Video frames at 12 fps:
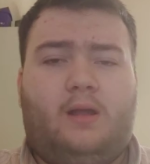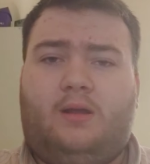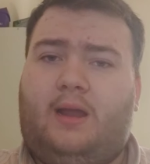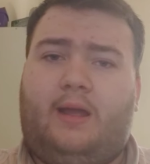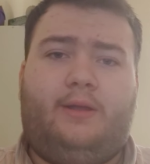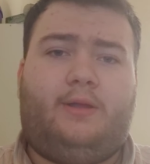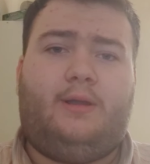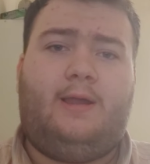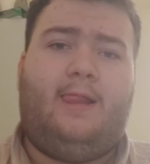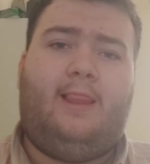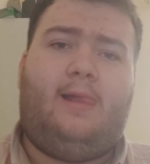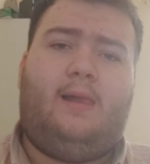Like,
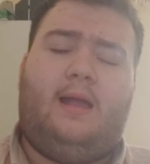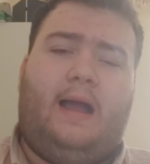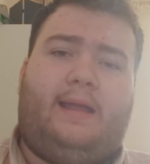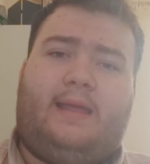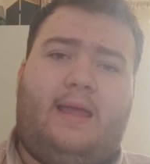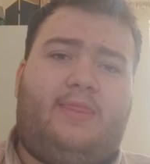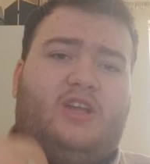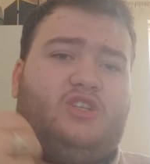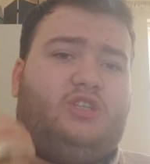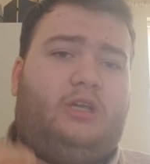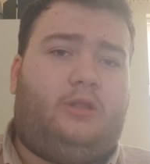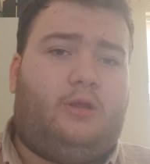I get that
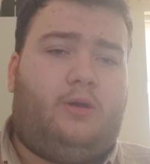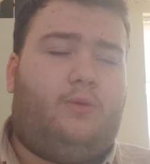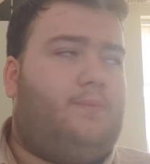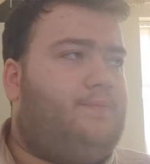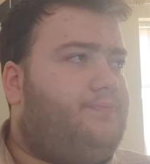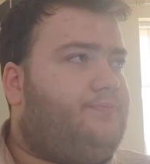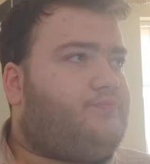cedar note,